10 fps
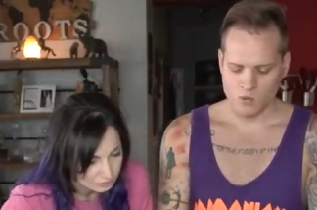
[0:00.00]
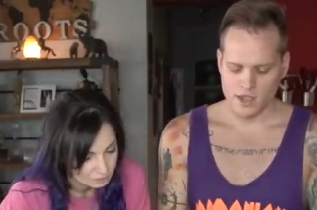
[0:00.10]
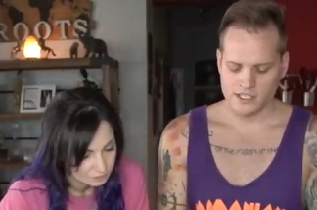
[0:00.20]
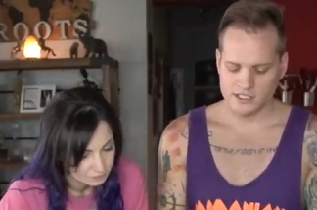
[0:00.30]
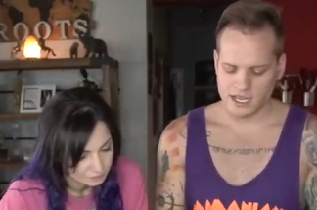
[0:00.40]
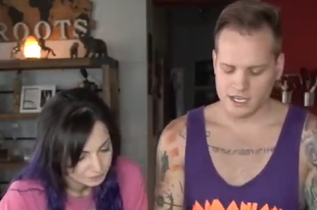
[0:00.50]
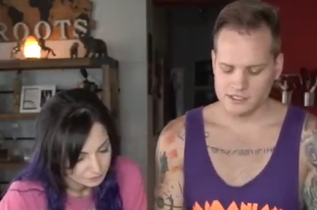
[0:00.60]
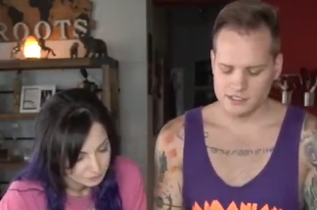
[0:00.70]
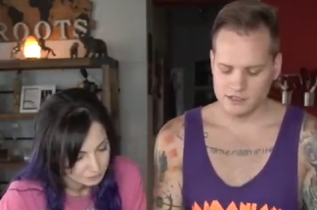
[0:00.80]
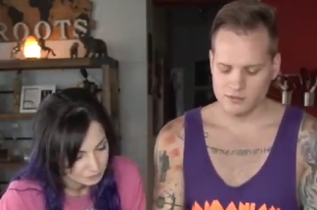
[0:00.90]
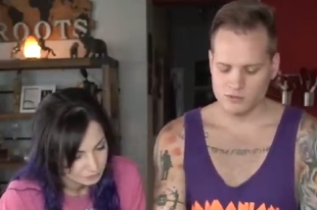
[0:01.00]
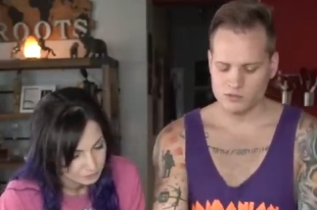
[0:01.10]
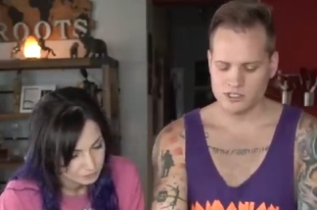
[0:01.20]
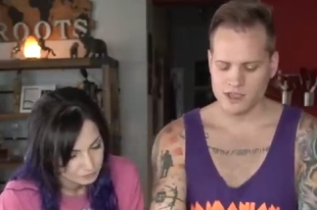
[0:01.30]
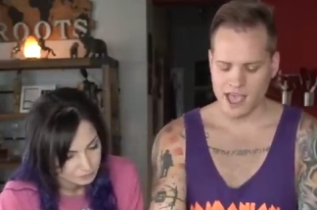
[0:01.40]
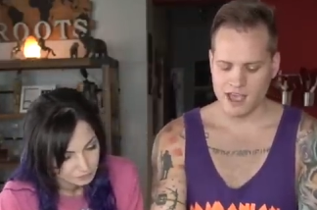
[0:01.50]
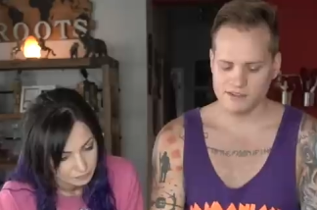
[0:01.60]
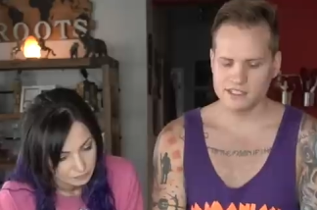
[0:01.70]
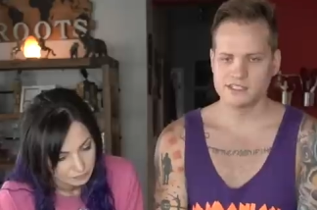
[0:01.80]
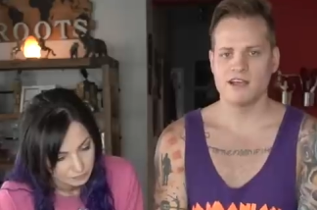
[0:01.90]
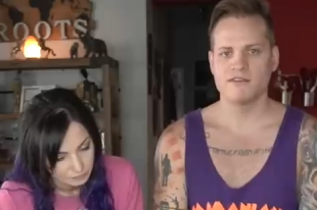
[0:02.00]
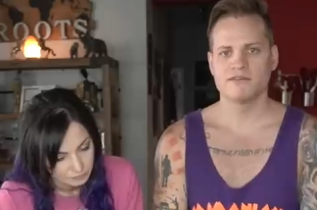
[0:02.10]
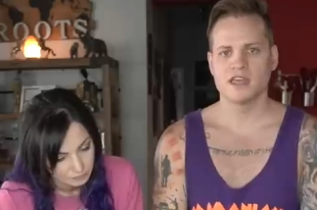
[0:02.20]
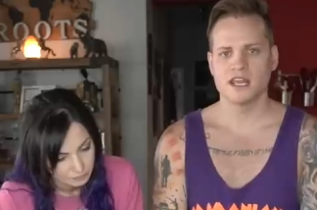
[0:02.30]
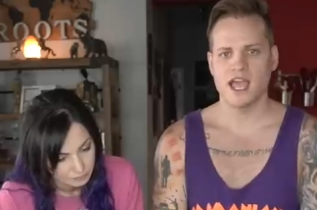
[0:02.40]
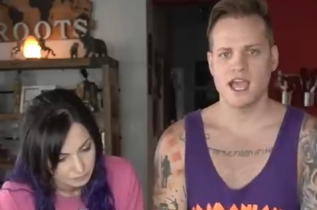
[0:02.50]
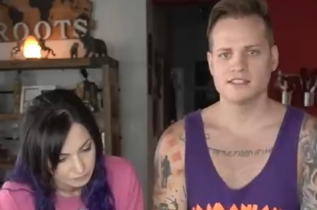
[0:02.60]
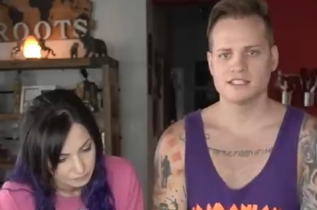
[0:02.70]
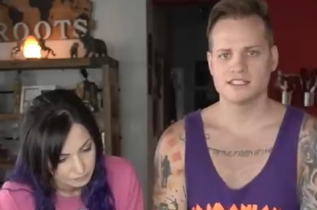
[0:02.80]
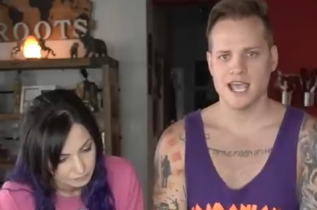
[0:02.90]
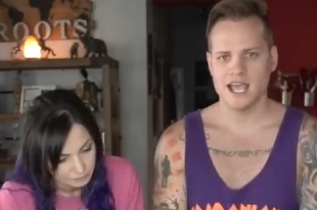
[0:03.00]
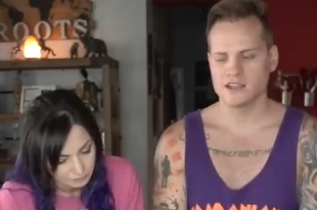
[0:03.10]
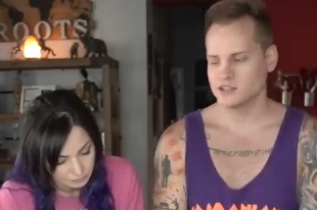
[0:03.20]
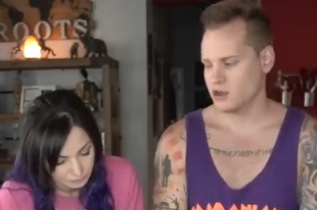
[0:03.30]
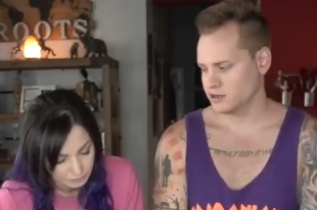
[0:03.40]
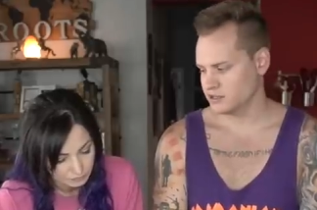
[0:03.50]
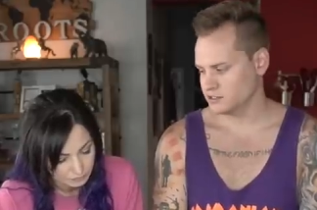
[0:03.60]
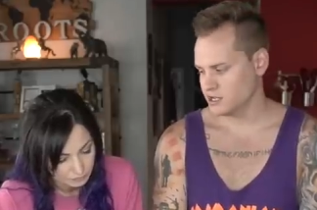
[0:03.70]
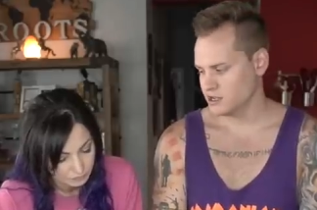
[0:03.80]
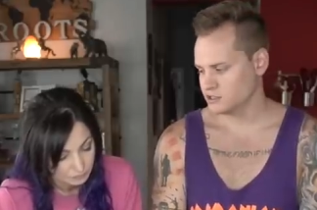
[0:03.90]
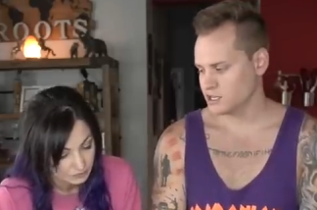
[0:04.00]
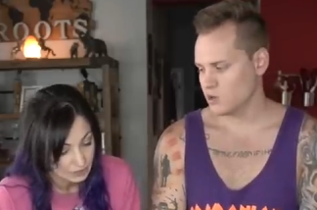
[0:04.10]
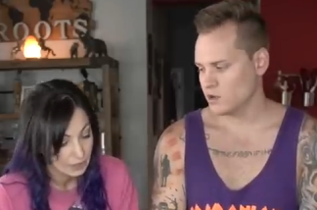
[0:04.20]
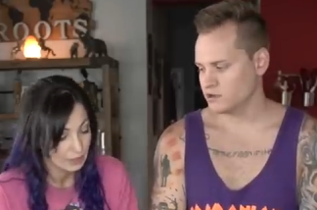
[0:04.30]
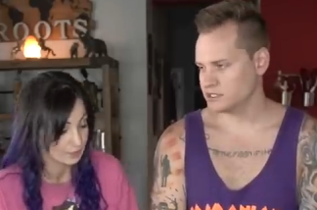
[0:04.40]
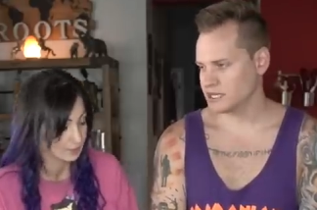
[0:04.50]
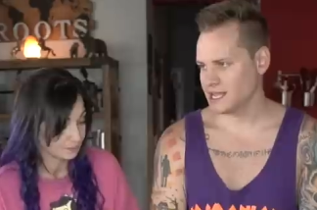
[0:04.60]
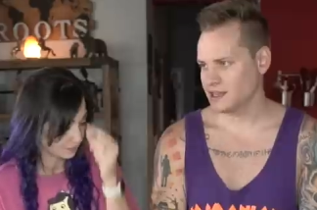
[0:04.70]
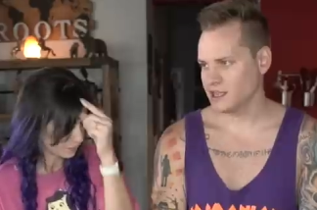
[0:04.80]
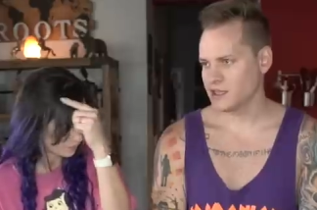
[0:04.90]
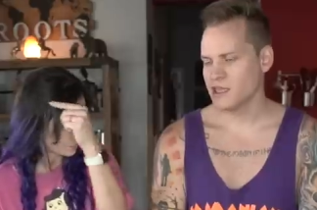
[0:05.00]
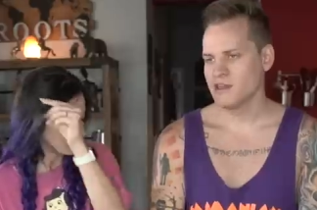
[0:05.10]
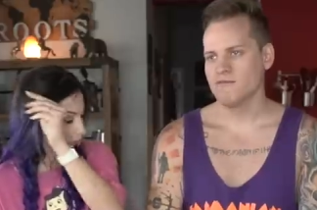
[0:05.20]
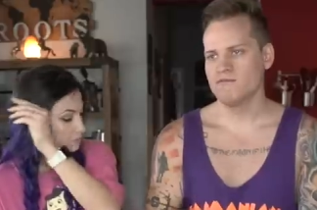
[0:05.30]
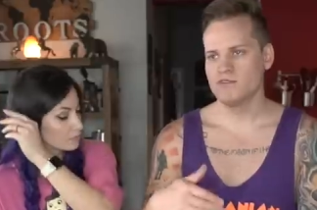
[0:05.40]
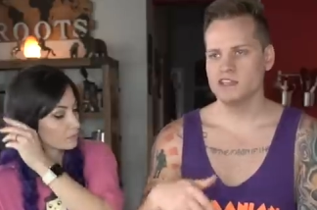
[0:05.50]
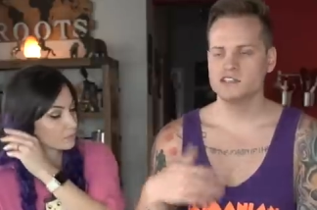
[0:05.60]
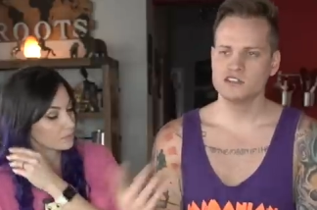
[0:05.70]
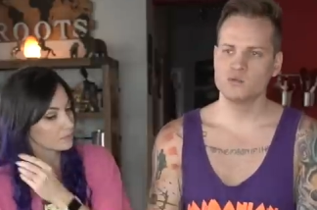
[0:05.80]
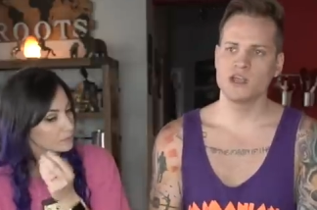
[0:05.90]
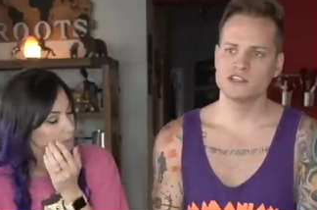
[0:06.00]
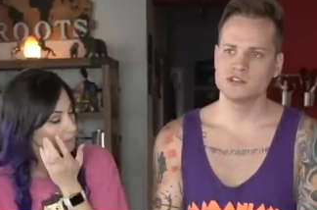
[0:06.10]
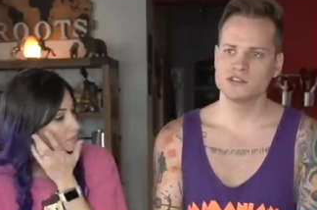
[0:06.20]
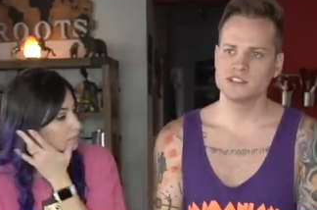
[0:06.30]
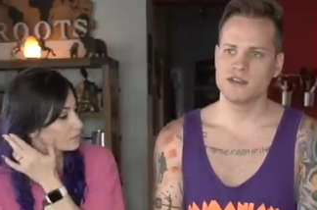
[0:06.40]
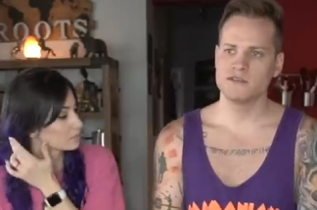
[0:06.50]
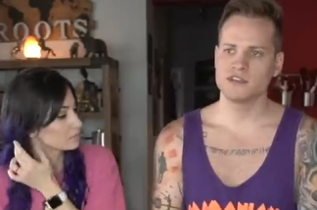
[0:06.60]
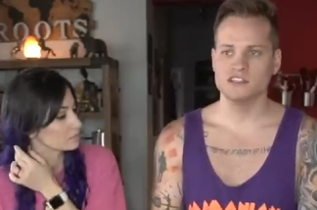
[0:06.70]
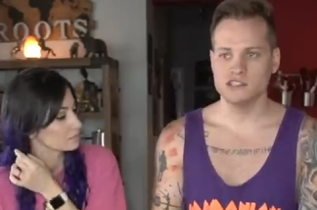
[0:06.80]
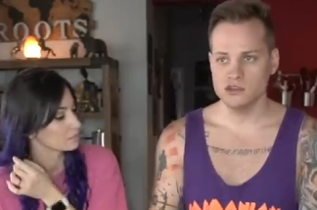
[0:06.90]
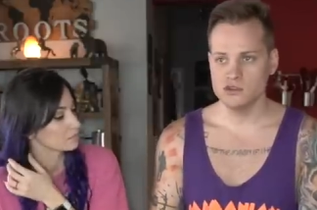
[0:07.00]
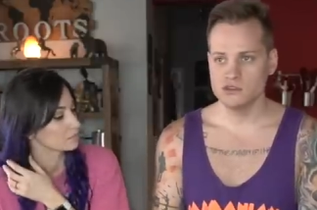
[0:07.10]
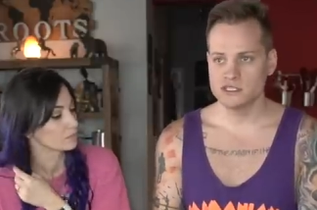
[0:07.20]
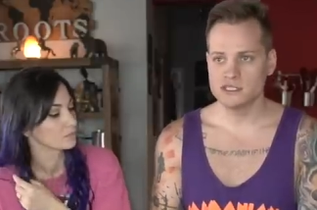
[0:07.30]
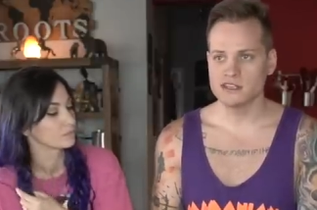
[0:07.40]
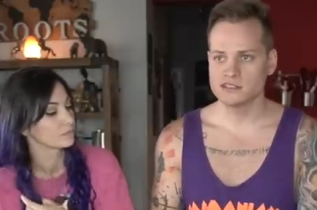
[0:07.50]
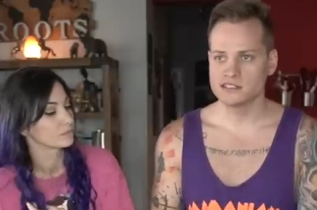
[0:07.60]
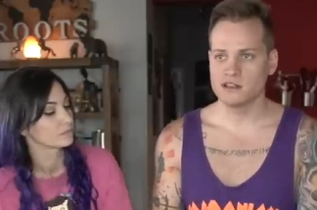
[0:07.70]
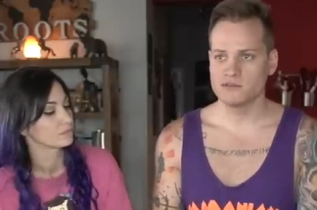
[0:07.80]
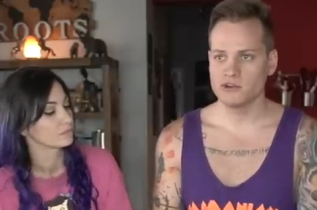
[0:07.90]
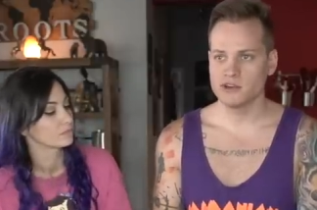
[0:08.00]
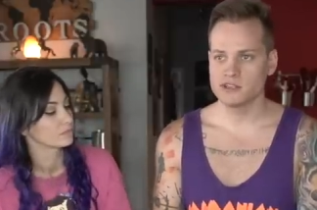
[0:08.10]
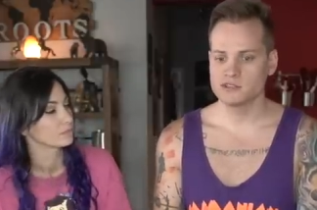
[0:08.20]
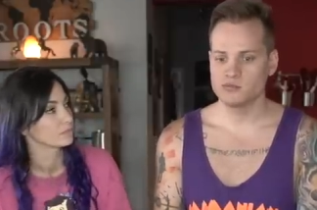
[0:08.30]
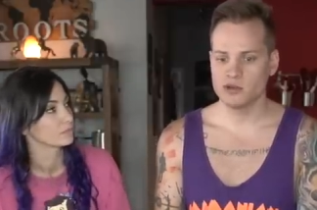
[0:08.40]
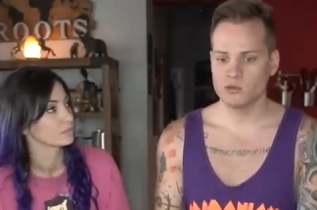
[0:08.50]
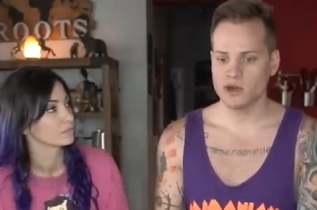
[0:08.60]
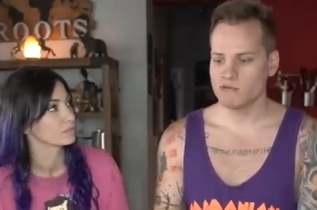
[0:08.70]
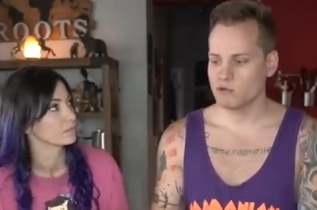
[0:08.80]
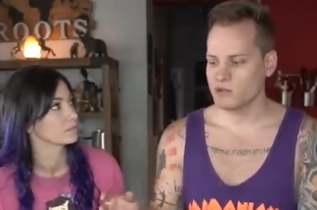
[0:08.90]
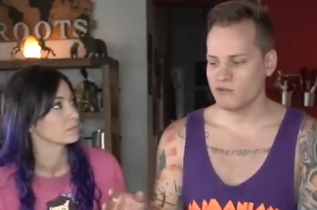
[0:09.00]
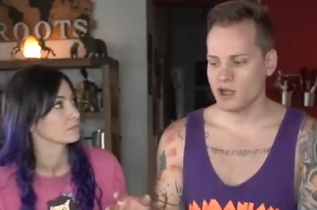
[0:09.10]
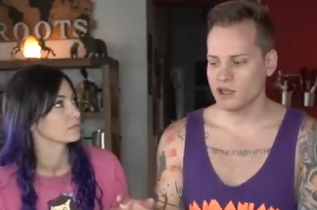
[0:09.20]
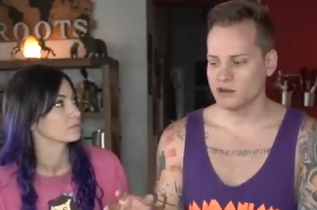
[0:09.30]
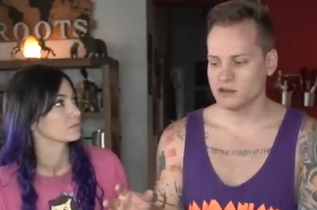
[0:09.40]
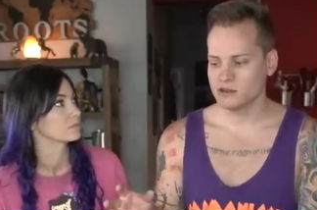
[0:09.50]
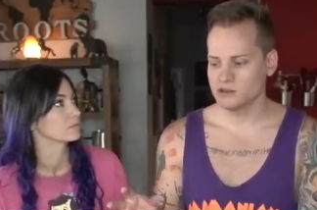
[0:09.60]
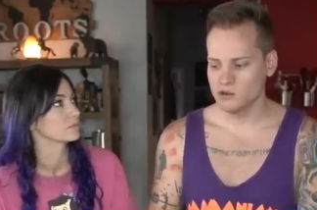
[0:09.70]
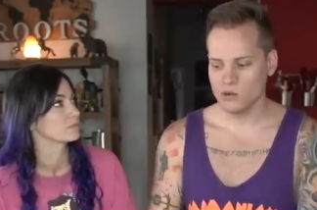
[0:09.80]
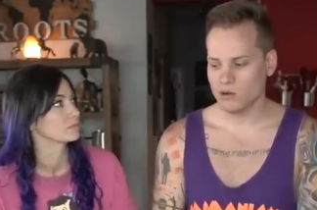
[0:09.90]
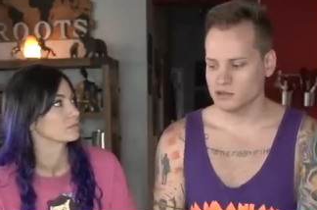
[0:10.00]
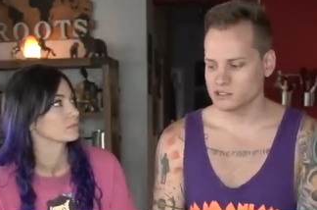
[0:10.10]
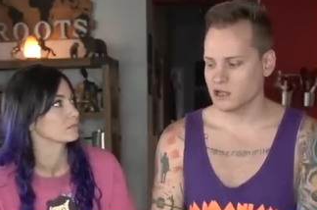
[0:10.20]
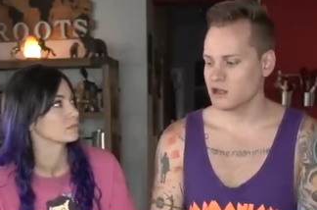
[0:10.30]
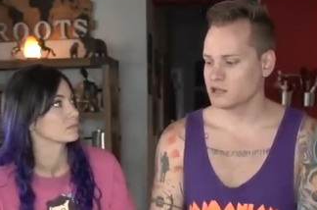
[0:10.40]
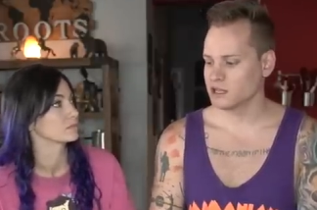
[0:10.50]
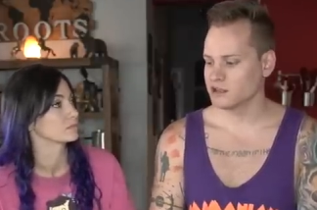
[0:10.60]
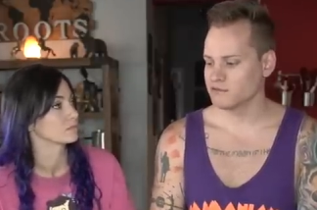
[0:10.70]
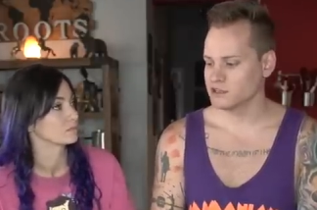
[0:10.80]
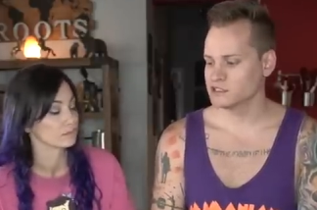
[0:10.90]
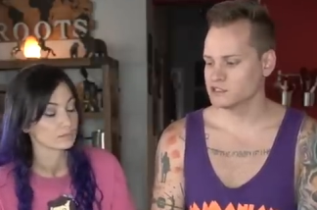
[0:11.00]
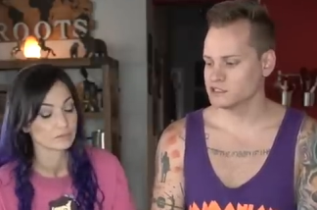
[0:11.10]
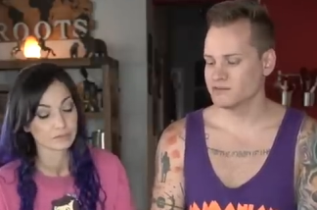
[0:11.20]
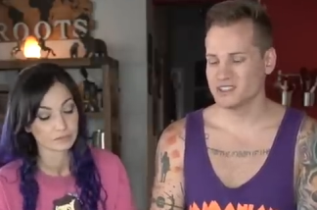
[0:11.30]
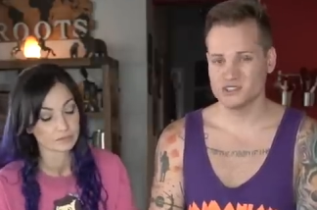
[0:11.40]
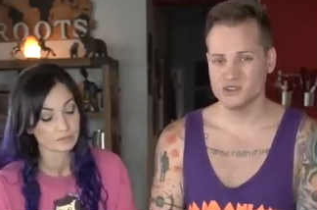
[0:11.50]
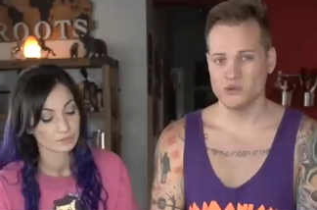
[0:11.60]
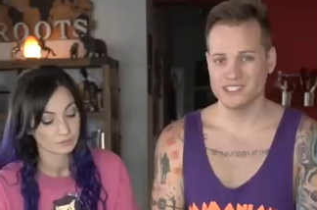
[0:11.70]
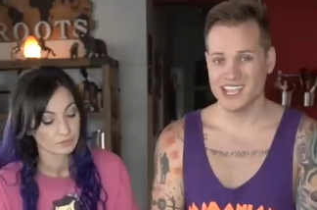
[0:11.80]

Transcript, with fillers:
Speaker 1: It's nice to to have stuff that it has the tags on it. Because I yeah. will say, like vintage Western stuff that's used does sell for us, but whenever we find new old stock, like vintage stuff that's new with